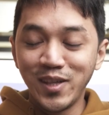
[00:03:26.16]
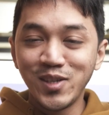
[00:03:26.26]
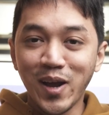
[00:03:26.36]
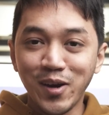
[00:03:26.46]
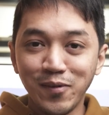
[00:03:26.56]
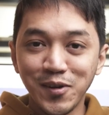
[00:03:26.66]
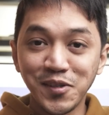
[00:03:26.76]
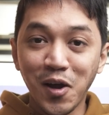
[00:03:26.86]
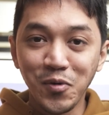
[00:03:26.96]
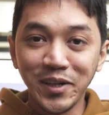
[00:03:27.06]
this microphone
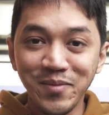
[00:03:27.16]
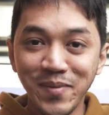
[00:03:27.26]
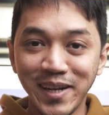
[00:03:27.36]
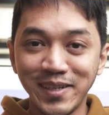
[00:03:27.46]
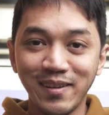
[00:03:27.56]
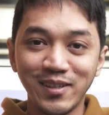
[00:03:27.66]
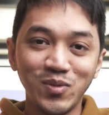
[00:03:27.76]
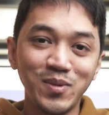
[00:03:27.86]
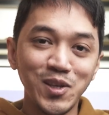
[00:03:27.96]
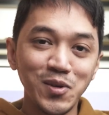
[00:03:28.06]
is not really meant
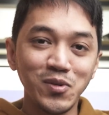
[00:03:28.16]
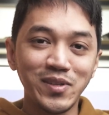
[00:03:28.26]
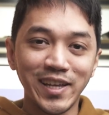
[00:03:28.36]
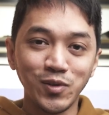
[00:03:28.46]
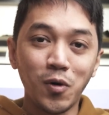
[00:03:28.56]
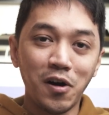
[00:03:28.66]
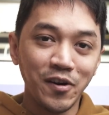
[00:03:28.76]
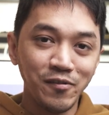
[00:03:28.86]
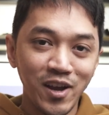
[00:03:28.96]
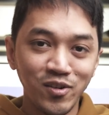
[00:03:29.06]
to be used as a
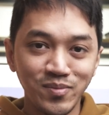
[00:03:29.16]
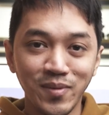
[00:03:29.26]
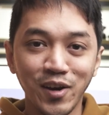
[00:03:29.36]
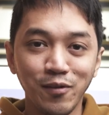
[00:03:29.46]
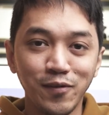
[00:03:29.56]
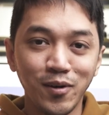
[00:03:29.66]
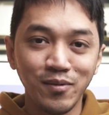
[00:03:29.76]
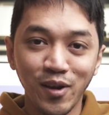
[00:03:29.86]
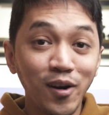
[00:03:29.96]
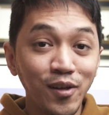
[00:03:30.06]
walk around
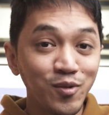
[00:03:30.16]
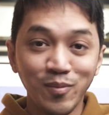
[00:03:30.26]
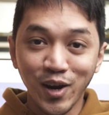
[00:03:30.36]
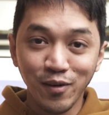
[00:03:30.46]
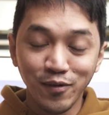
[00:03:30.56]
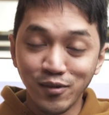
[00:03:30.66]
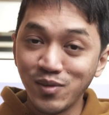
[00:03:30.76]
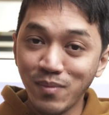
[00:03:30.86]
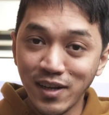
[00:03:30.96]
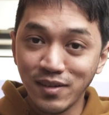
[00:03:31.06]
microphone. There are other
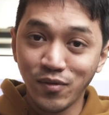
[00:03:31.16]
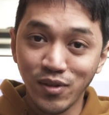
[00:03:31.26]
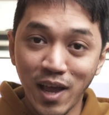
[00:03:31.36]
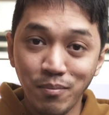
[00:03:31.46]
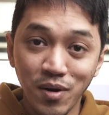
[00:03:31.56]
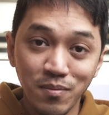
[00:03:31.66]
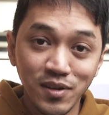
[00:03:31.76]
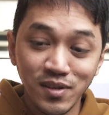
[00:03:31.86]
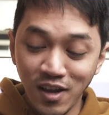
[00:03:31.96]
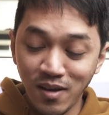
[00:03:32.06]
microphones meant for that
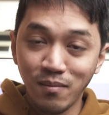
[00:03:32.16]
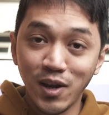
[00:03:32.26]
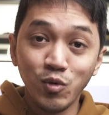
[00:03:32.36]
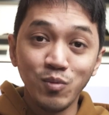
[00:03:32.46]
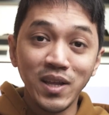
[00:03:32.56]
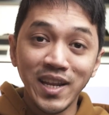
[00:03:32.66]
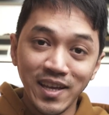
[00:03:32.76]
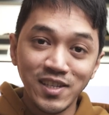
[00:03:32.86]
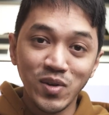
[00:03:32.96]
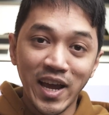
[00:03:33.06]
purpose, but it would be
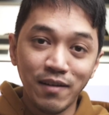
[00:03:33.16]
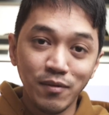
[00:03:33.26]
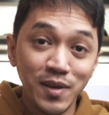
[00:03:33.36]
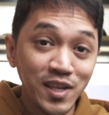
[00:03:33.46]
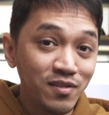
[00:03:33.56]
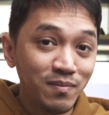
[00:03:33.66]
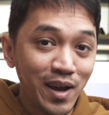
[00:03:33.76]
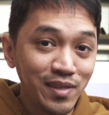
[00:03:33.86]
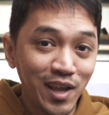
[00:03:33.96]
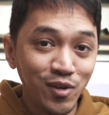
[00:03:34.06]
nice to have a peace of
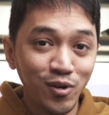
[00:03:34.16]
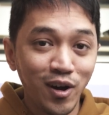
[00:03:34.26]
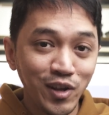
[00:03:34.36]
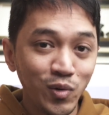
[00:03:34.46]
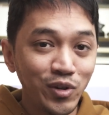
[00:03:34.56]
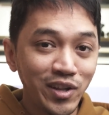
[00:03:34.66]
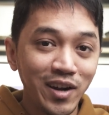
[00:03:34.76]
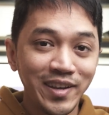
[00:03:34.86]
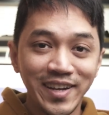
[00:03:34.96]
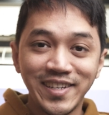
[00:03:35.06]
mind that your audio will
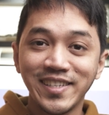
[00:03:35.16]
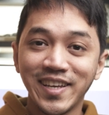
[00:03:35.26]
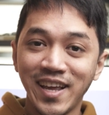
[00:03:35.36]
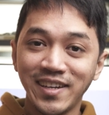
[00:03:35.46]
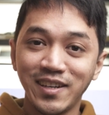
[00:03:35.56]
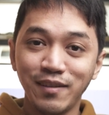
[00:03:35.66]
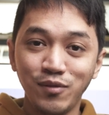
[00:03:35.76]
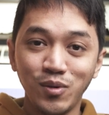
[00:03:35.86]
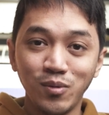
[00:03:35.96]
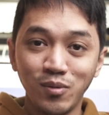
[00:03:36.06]
not get disconnected
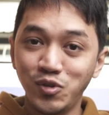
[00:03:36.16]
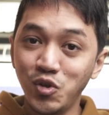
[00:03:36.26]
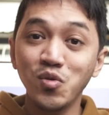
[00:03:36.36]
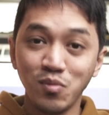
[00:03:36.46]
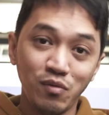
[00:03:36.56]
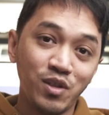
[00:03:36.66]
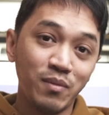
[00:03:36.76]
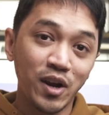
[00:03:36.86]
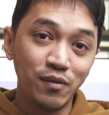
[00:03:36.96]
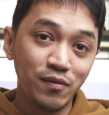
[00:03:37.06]
if you do move the
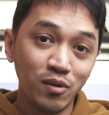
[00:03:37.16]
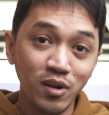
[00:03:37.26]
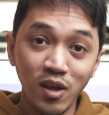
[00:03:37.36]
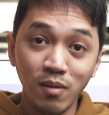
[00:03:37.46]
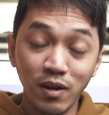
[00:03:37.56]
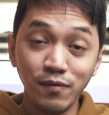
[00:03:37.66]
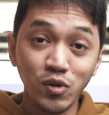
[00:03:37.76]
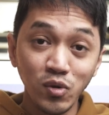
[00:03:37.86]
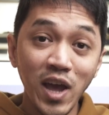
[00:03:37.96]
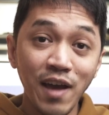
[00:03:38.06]
microphone. But if
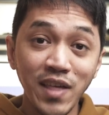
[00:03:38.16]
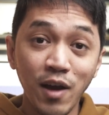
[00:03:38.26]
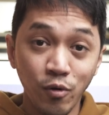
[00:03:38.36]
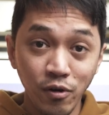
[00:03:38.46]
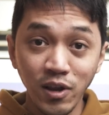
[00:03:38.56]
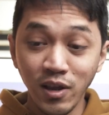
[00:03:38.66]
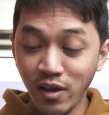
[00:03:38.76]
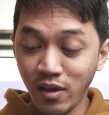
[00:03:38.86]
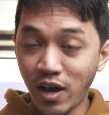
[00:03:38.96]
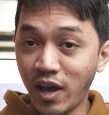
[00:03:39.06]
you do have that worry,
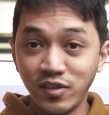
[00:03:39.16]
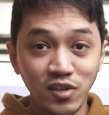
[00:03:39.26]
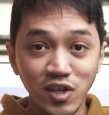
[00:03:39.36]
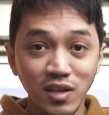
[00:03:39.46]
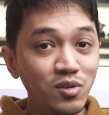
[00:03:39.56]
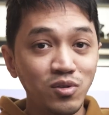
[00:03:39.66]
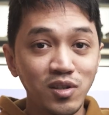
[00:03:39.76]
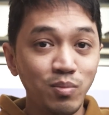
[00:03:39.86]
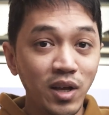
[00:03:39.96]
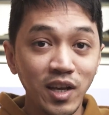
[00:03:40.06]
I suggest you
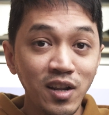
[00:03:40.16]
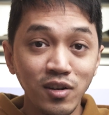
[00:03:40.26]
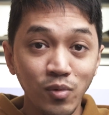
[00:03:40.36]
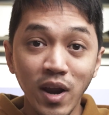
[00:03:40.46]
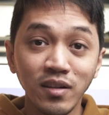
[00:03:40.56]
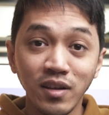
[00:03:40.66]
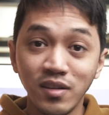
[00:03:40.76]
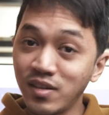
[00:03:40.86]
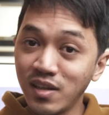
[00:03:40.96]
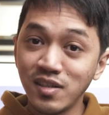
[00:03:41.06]
just plug it in directly.
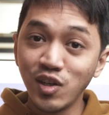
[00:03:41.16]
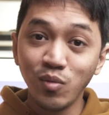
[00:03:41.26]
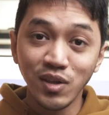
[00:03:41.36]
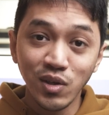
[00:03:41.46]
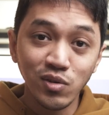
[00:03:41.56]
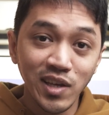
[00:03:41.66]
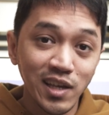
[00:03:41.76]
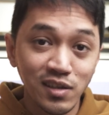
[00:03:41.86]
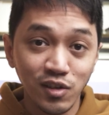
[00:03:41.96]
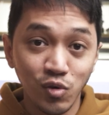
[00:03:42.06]
This can still be used
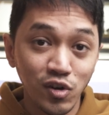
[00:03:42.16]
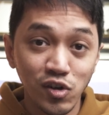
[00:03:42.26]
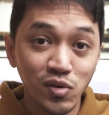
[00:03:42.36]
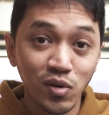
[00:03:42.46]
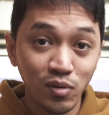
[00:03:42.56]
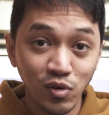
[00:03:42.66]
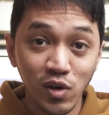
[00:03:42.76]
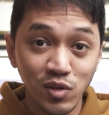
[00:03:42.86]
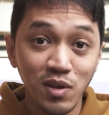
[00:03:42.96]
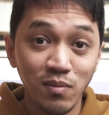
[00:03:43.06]
as a traditional
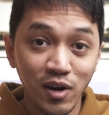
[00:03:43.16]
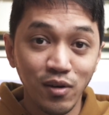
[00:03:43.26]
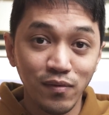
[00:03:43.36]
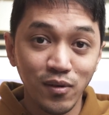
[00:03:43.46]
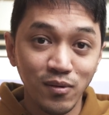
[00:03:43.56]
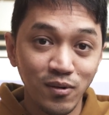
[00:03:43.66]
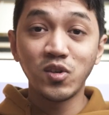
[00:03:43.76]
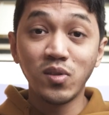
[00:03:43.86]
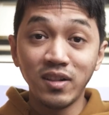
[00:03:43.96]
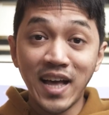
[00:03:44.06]
USB microphone.
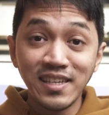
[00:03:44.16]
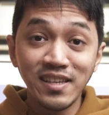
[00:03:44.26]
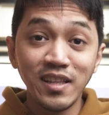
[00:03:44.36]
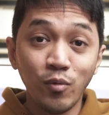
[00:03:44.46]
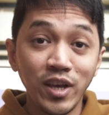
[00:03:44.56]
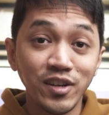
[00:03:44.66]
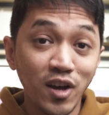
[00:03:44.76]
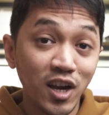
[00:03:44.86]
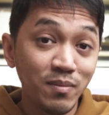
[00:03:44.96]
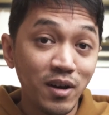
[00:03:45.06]
So the last thing that we can
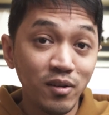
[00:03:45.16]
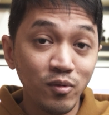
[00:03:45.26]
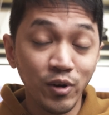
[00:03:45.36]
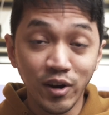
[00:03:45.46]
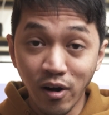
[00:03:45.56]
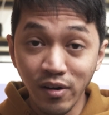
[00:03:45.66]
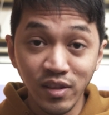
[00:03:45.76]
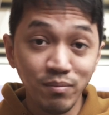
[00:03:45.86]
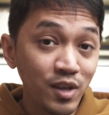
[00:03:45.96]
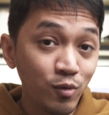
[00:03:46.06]
talk about regarding
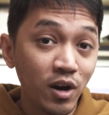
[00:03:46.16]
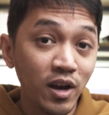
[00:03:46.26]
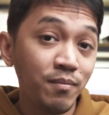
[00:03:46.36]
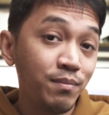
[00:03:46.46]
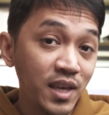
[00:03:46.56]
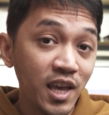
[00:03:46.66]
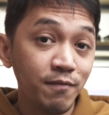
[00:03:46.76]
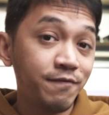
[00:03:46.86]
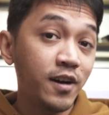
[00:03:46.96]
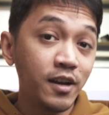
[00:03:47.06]
the BY
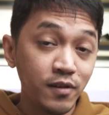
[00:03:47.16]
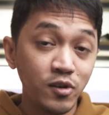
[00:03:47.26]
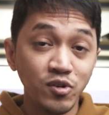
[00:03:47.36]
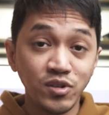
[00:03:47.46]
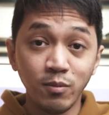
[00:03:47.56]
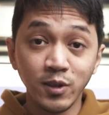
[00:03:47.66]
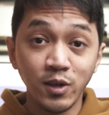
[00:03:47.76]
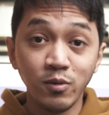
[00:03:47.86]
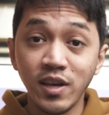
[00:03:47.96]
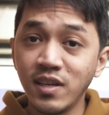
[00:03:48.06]

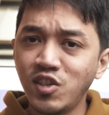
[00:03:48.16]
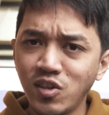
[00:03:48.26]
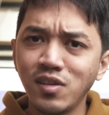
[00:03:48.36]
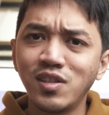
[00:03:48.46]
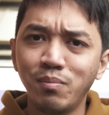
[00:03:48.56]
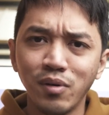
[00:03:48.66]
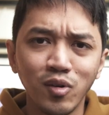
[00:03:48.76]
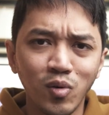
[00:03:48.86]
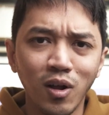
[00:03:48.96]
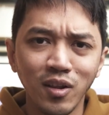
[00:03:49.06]
PM500W is just the
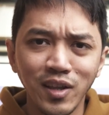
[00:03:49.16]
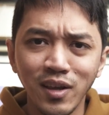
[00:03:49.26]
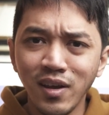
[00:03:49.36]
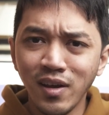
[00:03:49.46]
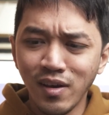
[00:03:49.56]
build quality.